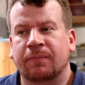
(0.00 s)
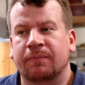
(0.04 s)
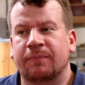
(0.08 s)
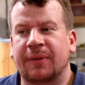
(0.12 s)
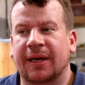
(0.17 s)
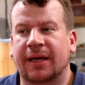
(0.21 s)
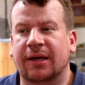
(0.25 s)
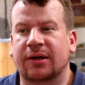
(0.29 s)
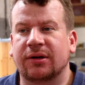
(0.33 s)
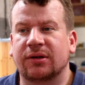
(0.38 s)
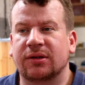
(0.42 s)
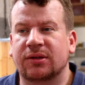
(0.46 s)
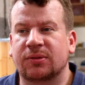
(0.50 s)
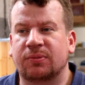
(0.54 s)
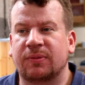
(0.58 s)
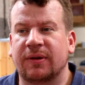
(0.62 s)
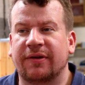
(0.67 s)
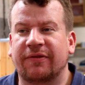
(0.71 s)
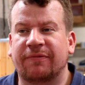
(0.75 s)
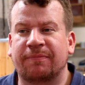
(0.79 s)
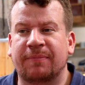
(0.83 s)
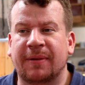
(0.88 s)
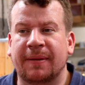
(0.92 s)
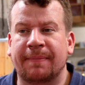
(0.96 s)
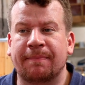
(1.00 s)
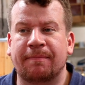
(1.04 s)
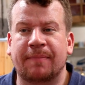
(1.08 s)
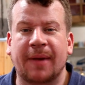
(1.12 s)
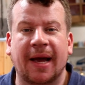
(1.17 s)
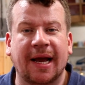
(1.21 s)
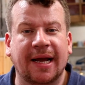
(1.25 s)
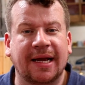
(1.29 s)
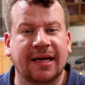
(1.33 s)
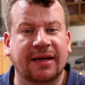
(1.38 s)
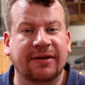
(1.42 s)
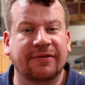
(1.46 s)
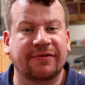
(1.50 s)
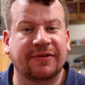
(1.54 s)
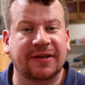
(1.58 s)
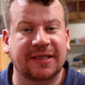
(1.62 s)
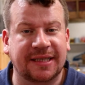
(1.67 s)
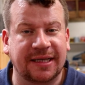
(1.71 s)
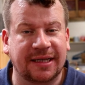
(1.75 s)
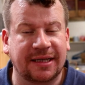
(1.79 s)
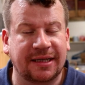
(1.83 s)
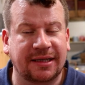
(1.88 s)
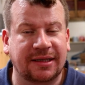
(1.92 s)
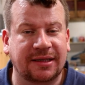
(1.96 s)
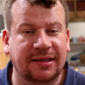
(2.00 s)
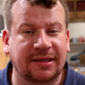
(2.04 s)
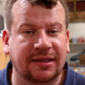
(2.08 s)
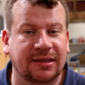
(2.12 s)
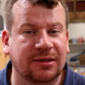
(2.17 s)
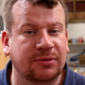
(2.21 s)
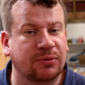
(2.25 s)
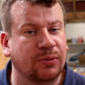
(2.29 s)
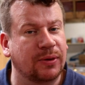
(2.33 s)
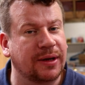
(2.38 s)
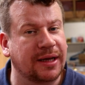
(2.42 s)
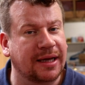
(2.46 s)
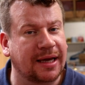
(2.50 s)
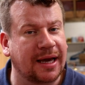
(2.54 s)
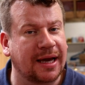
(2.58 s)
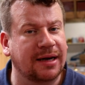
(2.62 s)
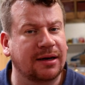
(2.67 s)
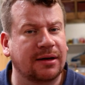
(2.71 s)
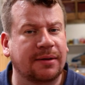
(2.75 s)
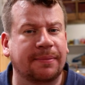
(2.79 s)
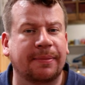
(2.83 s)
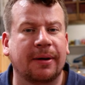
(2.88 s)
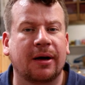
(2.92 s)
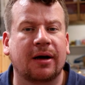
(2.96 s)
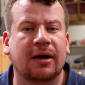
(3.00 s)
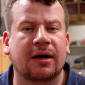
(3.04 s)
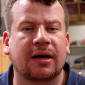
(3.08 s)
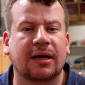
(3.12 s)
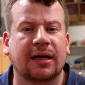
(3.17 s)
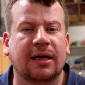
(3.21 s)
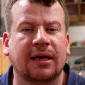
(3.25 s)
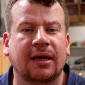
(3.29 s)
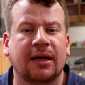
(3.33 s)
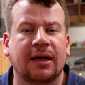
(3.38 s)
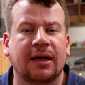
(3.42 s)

because we've been paid a visit this weekend by